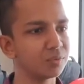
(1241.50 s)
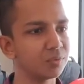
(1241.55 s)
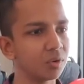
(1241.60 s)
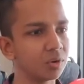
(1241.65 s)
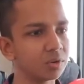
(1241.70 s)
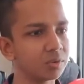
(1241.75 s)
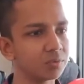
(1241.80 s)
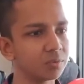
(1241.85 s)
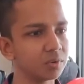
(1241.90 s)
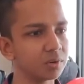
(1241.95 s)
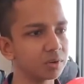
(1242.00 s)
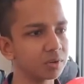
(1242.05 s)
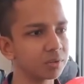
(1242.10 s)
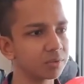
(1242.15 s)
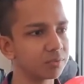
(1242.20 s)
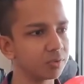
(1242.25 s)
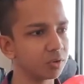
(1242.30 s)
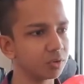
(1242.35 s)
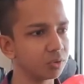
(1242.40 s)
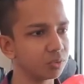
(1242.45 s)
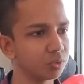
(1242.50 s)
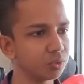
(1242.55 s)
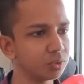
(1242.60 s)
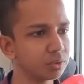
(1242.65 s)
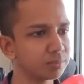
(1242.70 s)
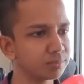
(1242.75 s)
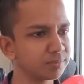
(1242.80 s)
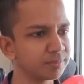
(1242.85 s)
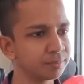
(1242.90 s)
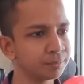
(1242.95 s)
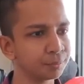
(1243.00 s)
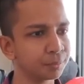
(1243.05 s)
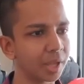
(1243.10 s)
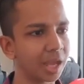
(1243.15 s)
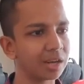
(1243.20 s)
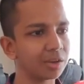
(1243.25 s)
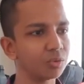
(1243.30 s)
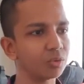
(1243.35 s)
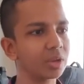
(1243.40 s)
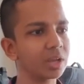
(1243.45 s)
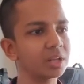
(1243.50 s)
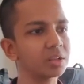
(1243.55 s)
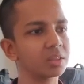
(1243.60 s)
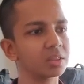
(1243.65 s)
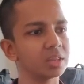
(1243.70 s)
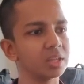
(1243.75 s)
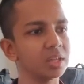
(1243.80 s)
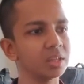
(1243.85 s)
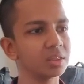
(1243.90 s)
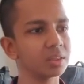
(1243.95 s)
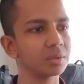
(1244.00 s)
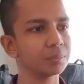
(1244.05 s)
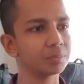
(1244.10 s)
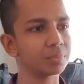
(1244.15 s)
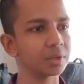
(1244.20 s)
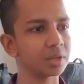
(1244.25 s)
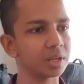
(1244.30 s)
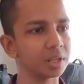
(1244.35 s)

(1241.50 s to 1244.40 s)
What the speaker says: what works for you, and you can see some